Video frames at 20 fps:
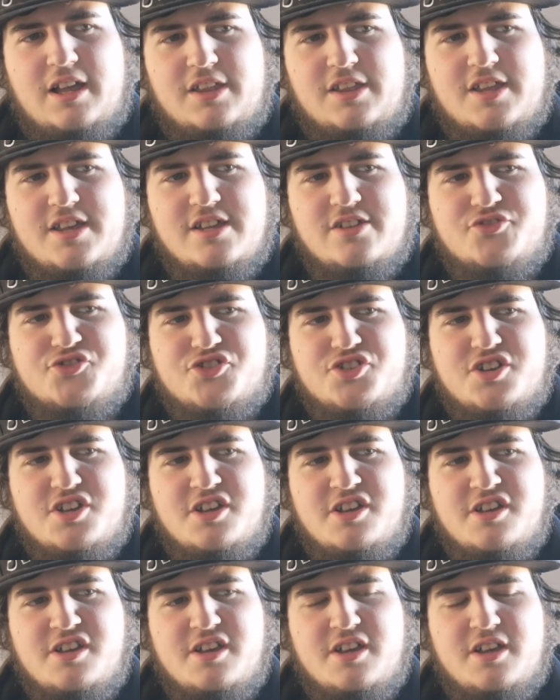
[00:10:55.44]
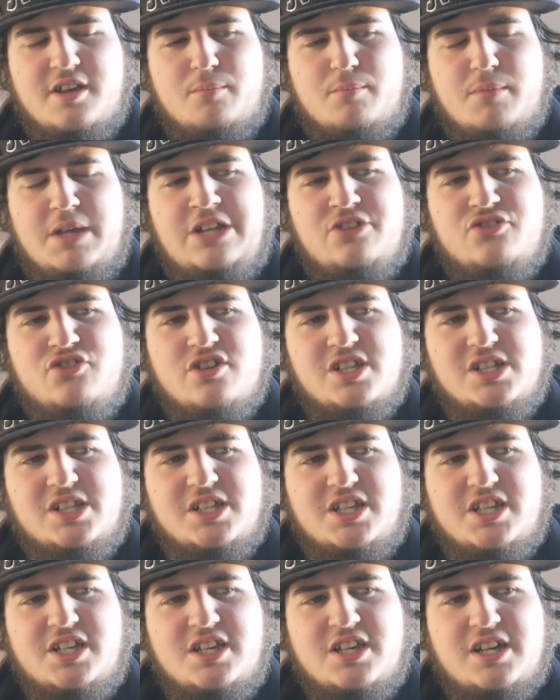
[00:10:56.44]
and then she
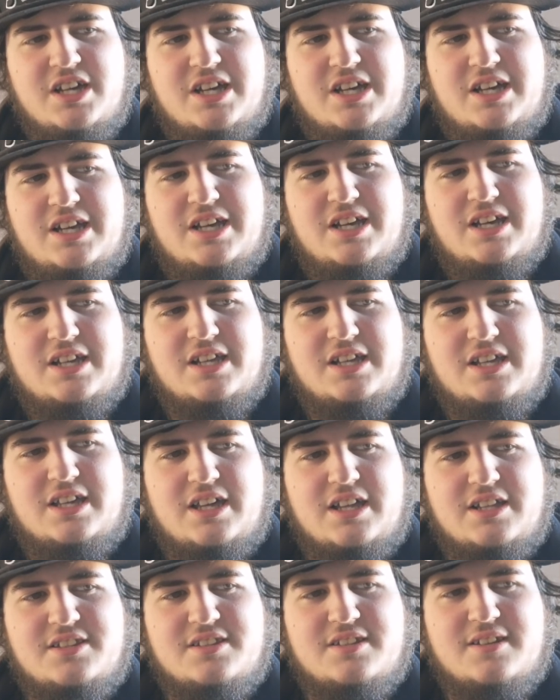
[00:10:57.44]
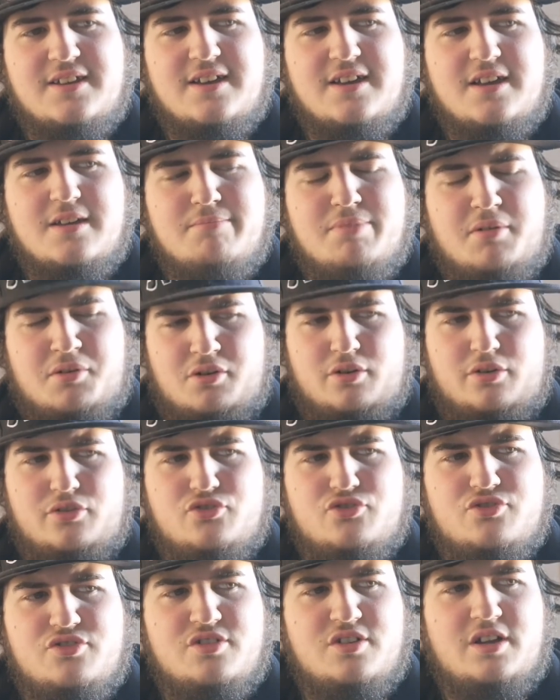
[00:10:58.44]
immediately gets a
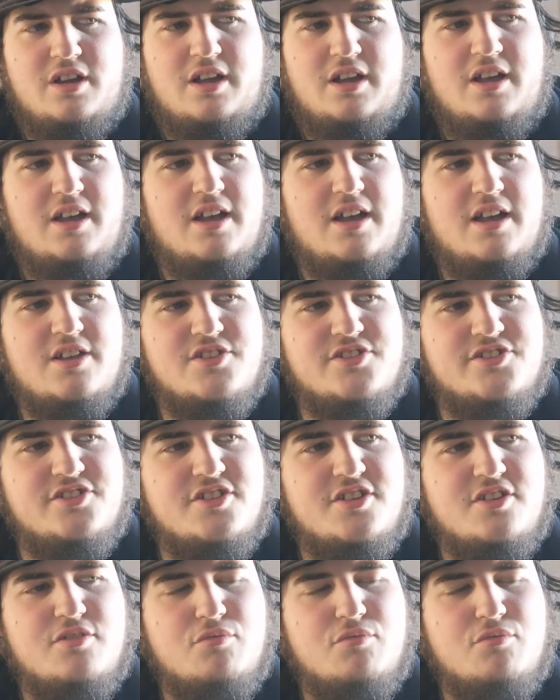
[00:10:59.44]
push as